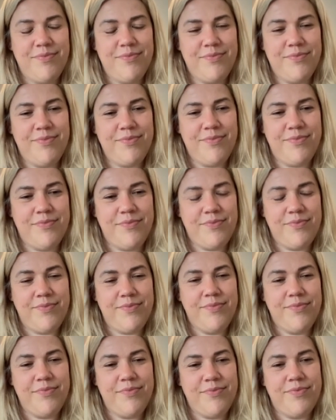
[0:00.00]

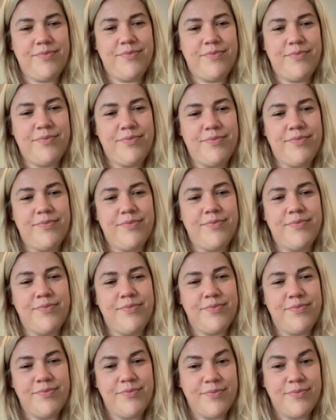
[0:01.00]

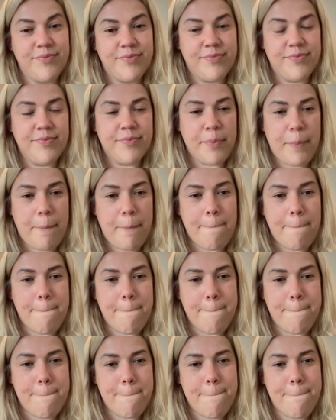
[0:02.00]

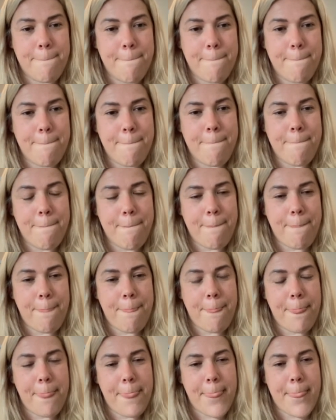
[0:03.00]

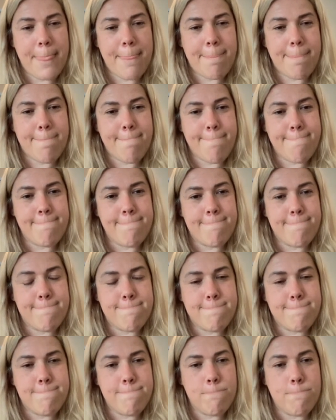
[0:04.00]

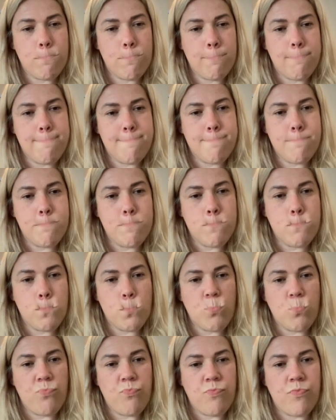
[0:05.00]

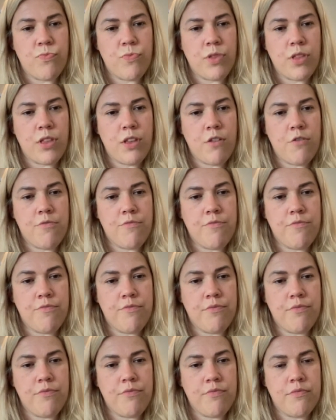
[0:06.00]

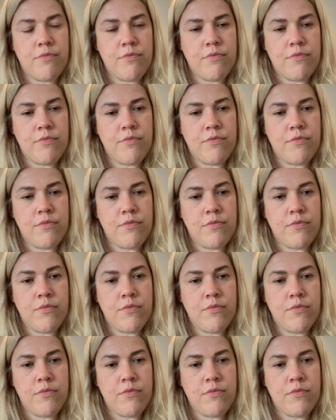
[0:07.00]
The person shown says nothing.